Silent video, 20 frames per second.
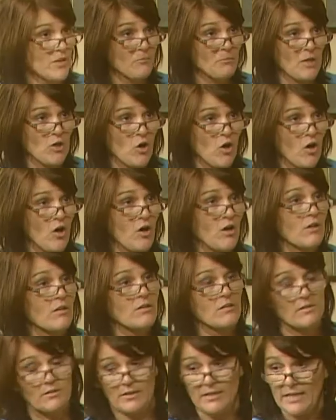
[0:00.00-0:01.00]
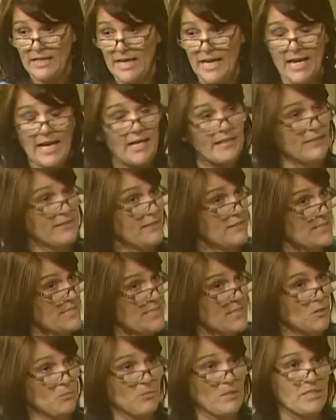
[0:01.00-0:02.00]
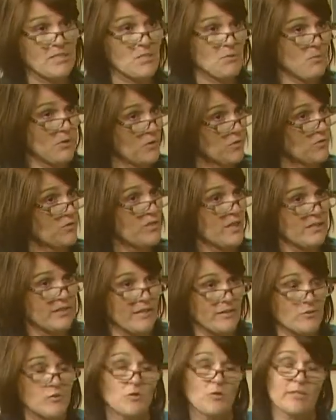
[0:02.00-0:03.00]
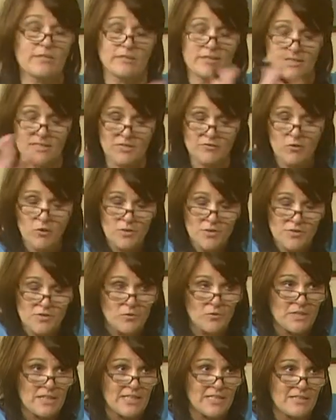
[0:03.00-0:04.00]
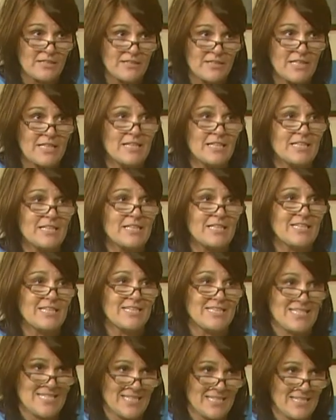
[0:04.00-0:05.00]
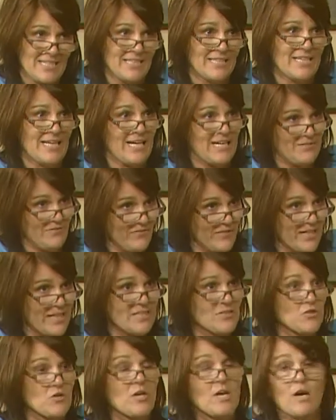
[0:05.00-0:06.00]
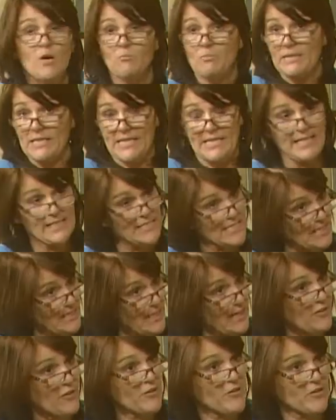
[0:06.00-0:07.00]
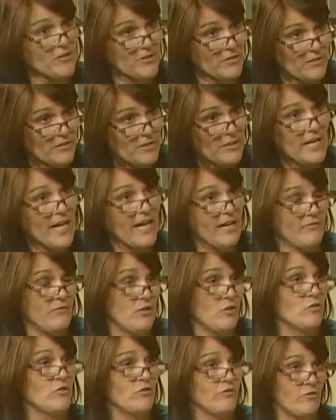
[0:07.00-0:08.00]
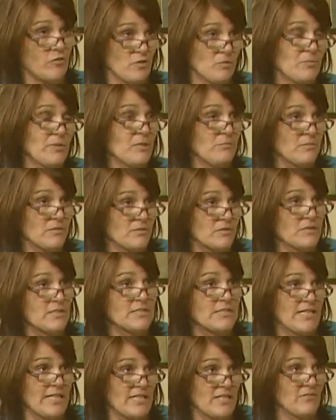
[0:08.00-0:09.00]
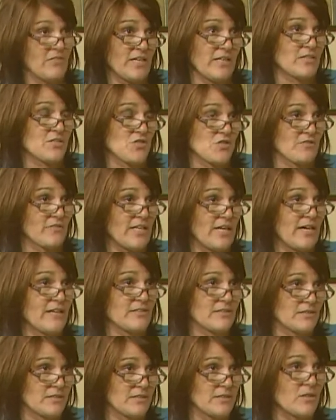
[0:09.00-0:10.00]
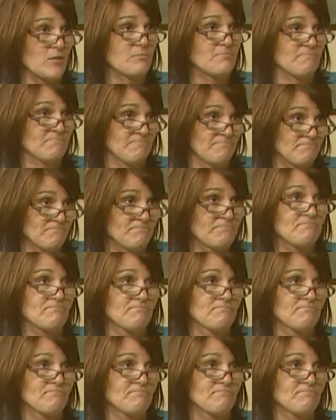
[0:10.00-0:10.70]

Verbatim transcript: them a call, them a call. Okay. at the city police post and they'll do it. That's, of course, only in the city confines, mm-hmm. but that's another avenue for people to take advantage of that. Well, so, yeah.